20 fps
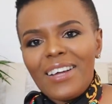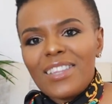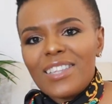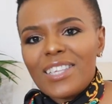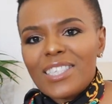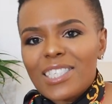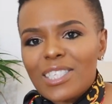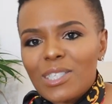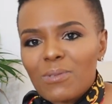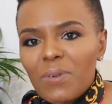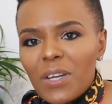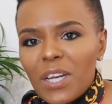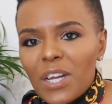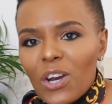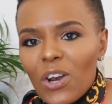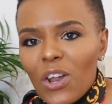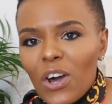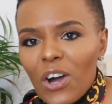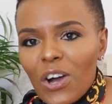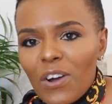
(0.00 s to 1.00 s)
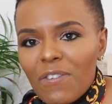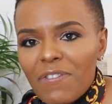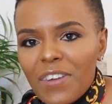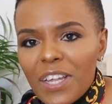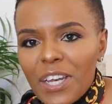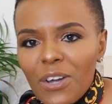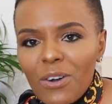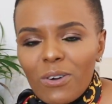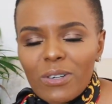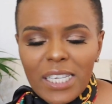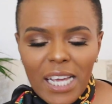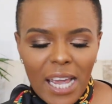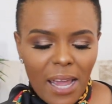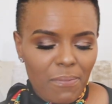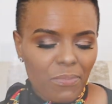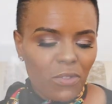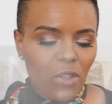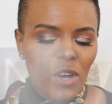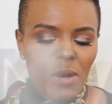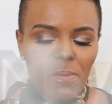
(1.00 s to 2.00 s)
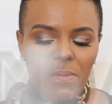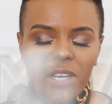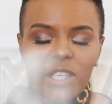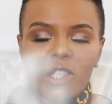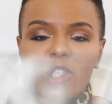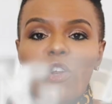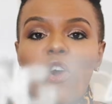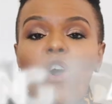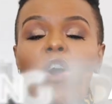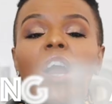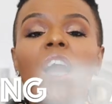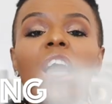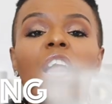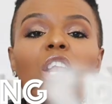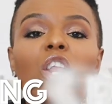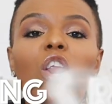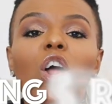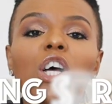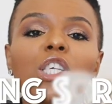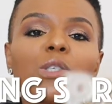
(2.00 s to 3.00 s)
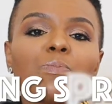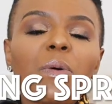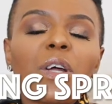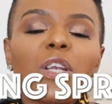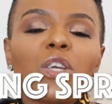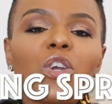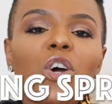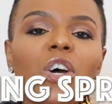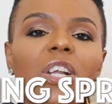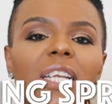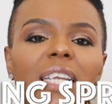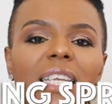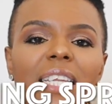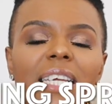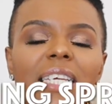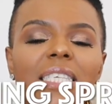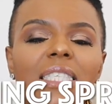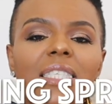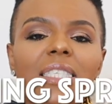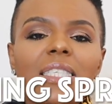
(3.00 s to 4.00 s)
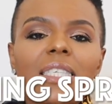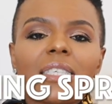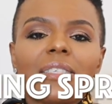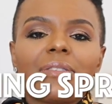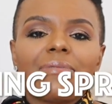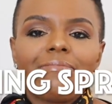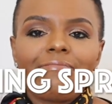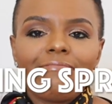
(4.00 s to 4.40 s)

this has been a long video. Damn, 30 minutes long. Last but not least,